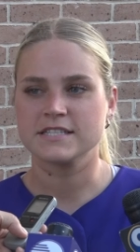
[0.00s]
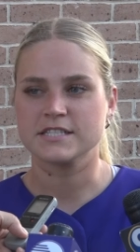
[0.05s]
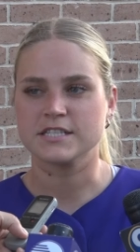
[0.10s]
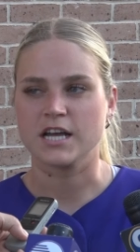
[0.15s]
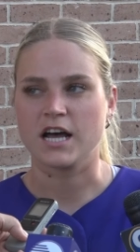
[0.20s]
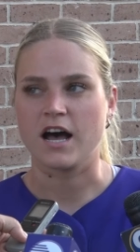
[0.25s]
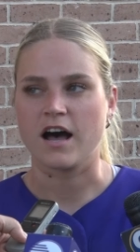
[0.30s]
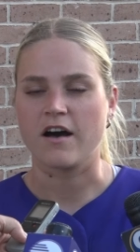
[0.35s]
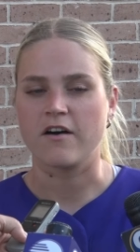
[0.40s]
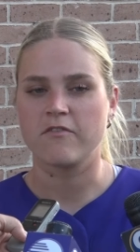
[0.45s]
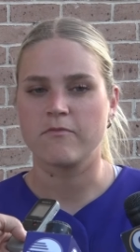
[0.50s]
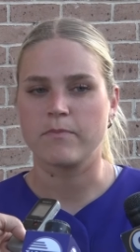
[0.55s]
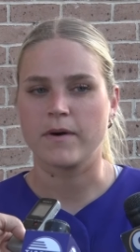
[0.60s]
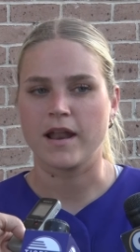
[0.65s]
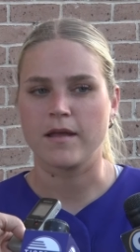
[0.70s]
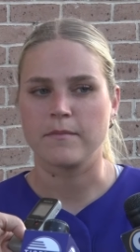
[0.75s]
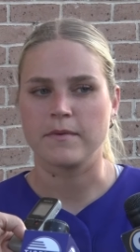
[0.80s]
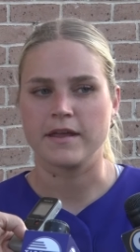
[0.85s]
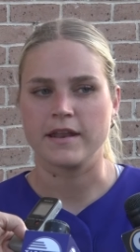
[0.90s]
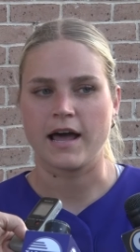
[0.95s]
Tough, but
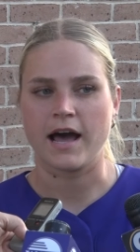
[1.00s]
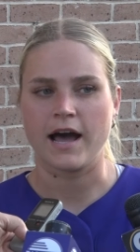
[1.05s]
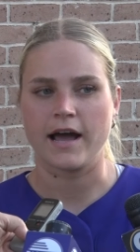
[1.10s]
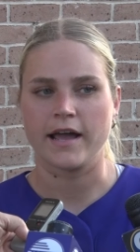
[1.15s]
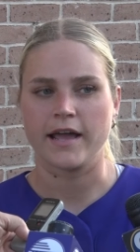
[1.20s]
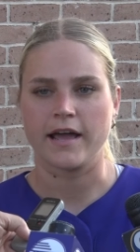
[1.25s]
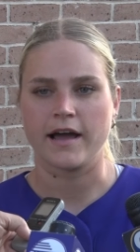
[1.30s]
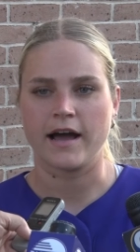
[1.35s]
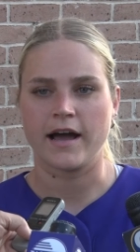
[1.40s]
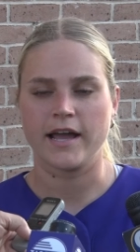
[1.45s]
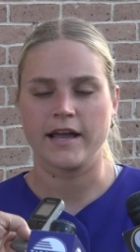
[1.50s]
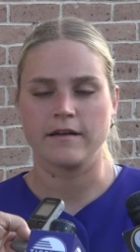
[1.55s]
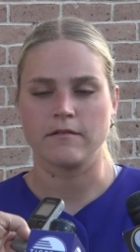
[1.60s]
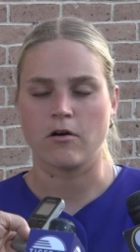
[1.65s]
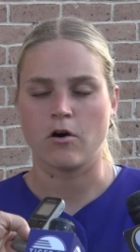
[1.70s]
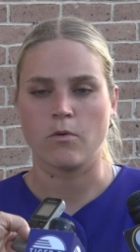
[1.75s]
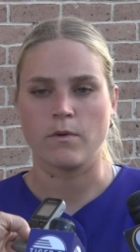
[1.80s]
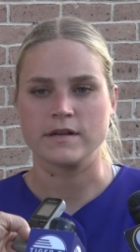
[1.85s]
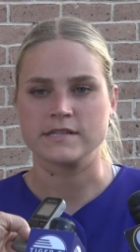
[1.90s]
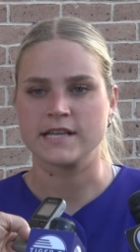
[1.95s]
I mean, I
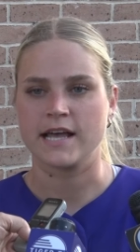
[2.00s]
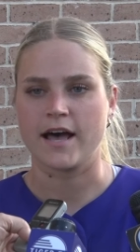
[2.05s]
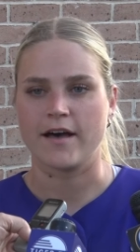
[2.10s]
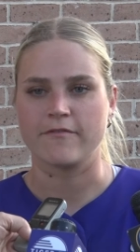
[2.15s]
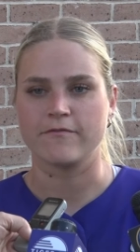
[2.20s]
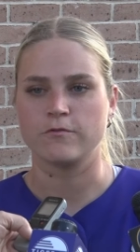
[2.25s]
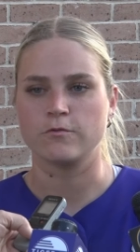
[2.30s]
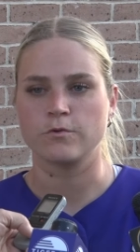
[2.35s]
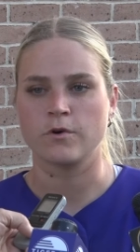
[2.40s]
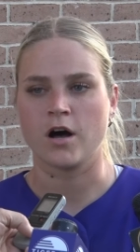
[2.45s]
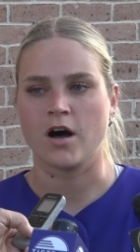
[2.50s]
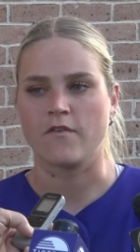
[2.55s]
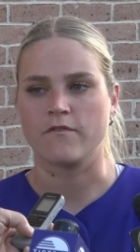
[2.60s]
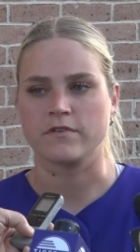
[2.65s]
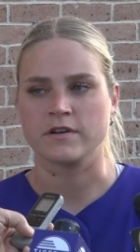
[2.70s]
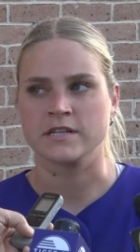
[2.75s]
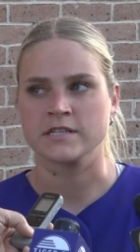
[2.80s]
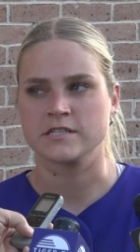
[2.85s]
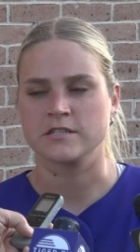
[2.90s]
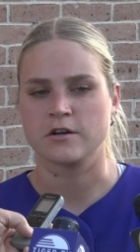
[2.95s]
always have full
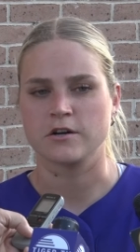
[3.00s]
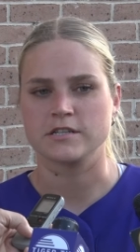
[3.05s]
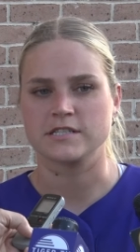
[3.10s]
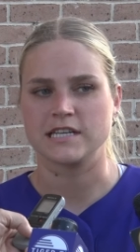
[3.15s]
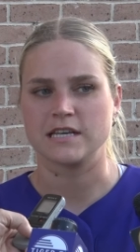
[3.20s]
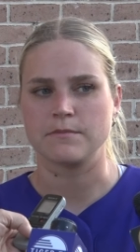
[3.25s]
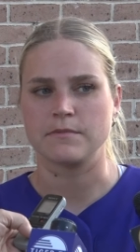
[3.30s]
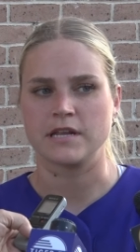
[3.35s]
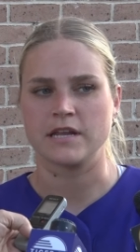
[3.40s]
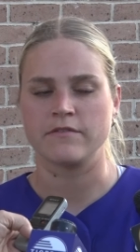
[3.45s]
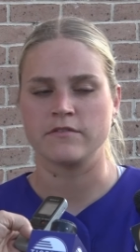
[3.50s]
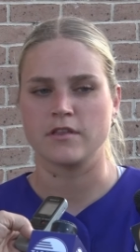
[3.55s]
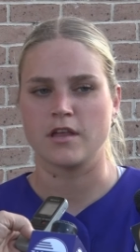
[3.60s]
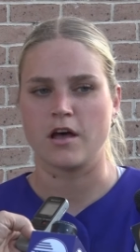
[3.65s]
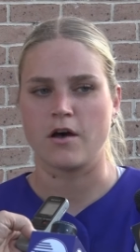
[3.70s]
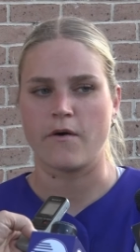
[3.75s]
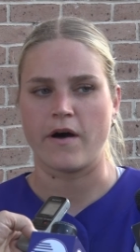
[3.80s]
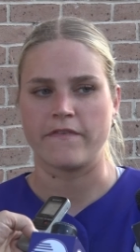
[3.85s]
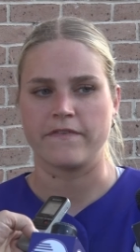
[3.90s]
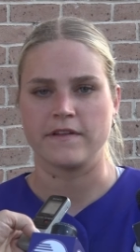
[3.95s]
confidence in our team, and even
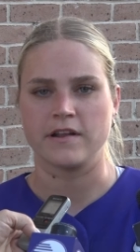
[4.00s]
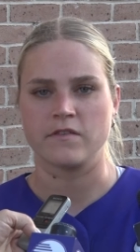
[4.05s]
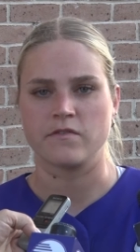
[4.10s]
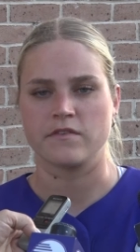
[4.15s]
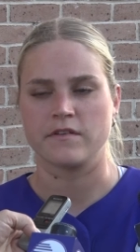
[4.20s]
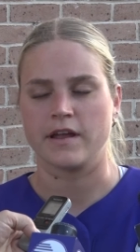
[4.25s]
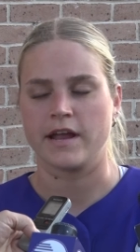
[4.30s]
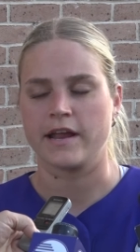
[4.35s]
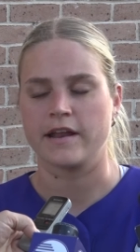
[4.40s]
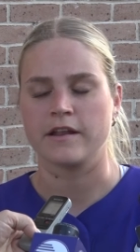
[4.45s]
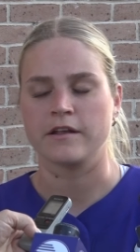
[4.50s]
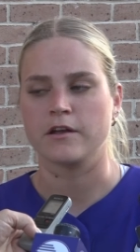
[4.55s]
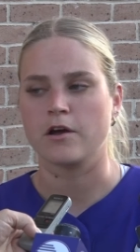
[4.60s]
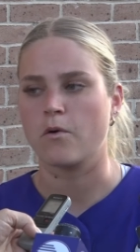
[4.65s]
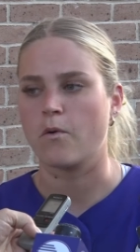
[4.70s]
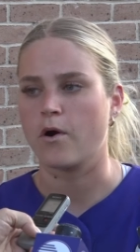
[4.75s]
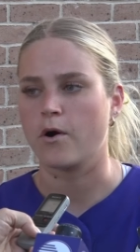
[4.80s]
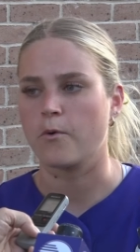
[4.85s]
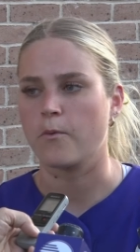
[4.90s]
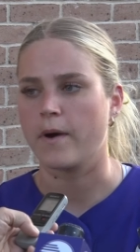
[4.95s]
though at the end of the day it didn't
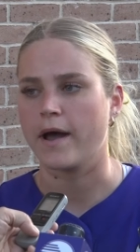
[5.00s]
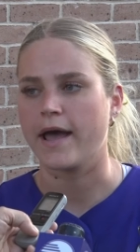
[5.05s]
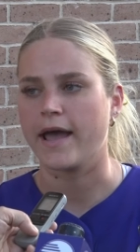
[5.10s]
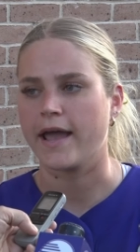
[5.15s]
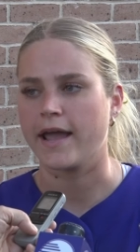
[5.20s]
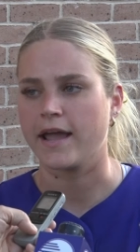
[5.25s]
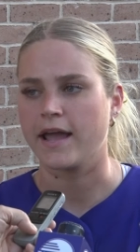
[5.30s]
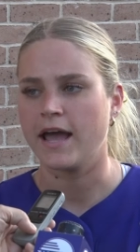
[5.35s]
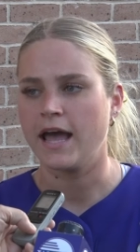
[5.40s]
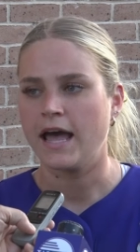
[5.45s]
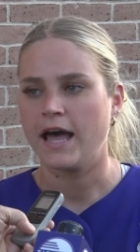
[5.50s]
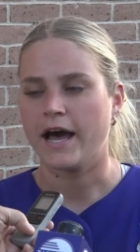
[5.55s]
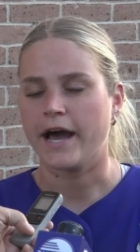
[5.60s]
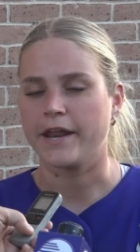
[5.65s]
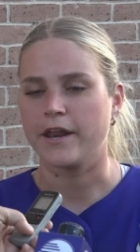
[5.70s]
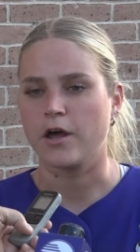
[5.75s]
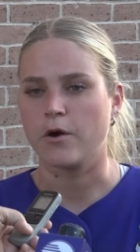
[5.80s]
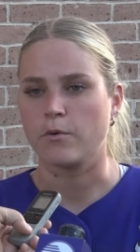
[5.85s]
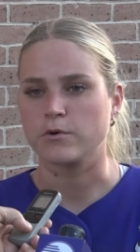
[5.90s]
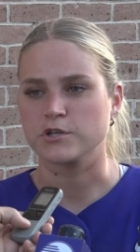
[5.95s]
go our way, I
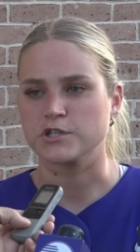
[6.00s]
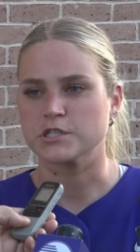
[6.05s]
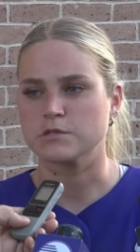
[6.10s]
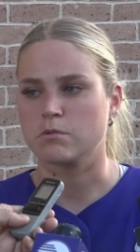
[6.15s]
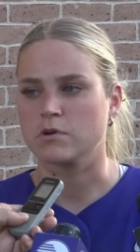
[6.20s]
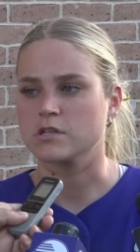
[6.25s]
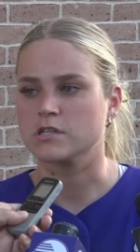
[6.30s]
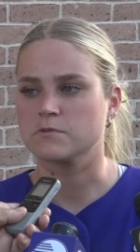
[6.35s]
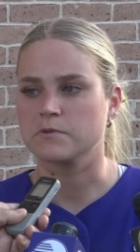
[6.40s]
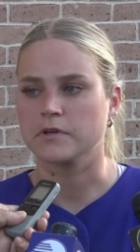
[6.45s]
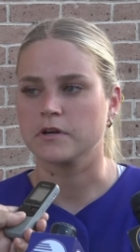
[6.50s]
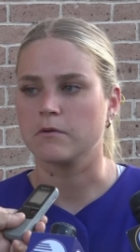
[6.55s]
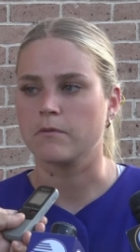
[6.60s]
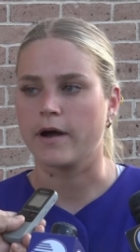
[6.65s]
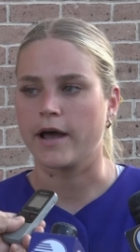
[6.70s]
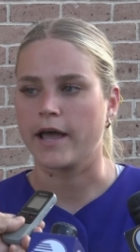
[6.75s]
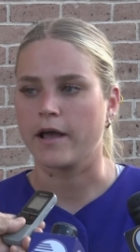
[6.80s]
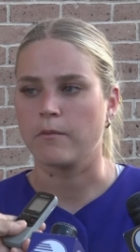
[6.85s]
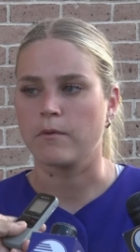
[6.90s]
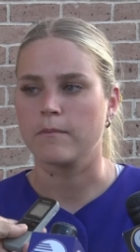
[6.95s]
know we're just one swing
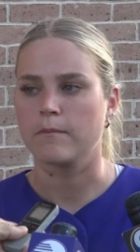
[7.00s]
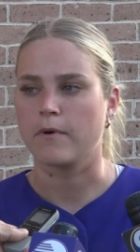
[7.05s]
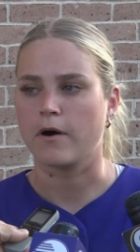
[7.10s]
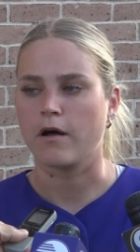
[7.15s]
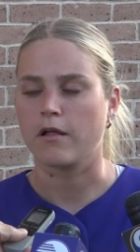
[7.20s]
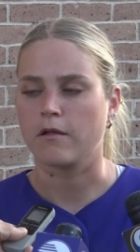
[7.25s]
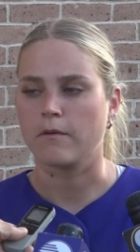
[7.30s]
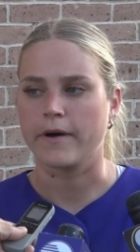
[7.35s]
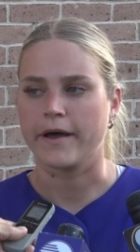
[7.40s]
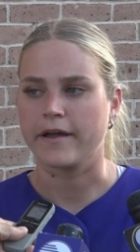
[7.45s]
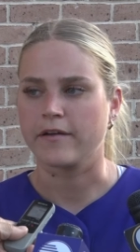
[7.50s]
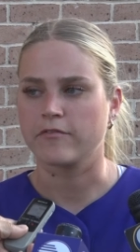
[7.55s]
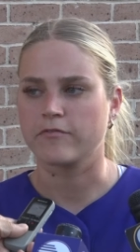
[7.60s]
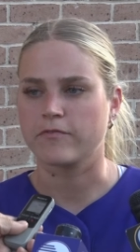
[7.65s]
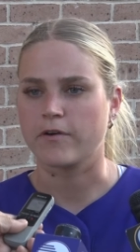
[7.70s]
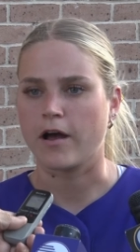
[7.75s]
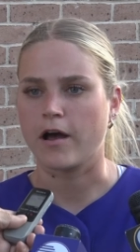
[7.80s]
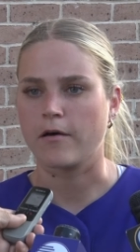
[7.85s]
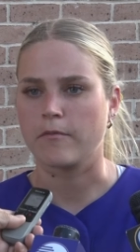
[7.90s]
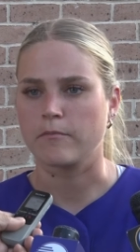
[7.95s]
away, one ball away
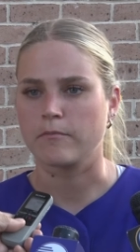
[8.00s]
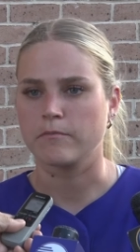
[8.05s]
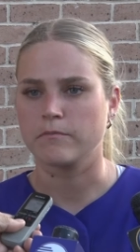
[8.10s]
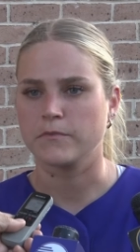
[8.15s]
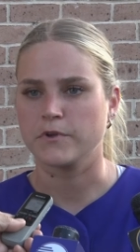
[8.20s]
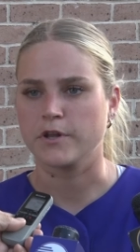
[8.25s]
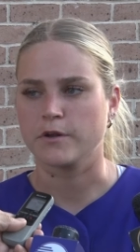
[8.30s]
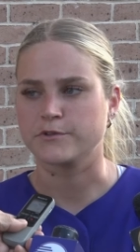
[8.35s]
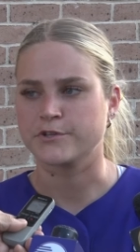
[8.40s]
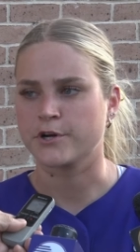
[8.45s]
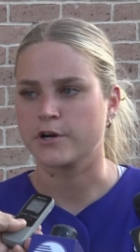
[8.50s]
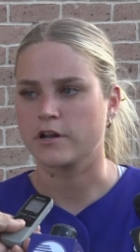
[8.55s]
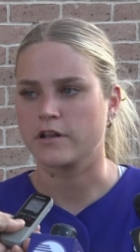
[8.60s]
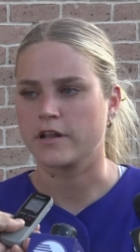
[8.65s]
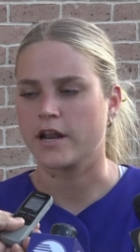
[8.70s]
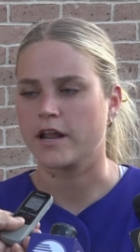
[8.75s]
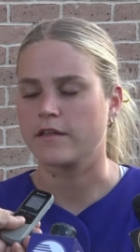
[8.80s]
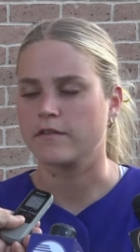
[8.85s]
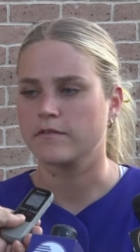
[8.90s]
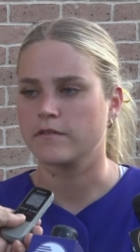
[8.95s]
from, you know, turning
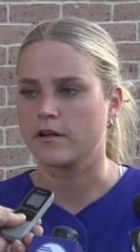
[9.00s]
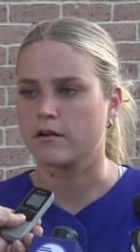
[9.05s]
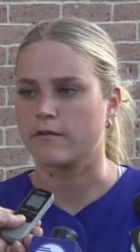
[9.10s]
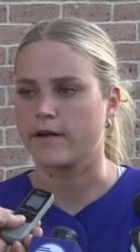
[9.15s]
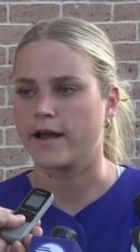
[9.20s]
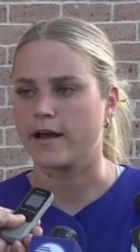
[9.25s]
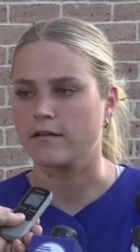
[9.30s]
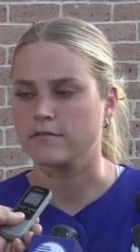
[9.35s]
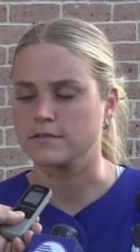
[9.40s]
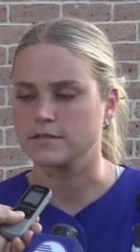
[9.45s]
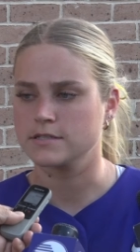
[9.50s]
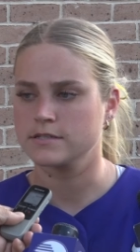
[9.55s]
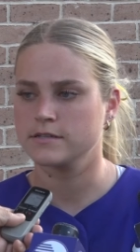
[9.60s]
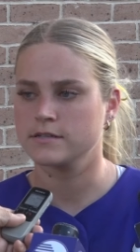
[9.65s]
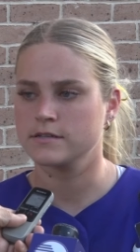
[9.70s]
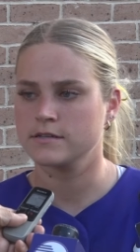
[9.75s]
it around.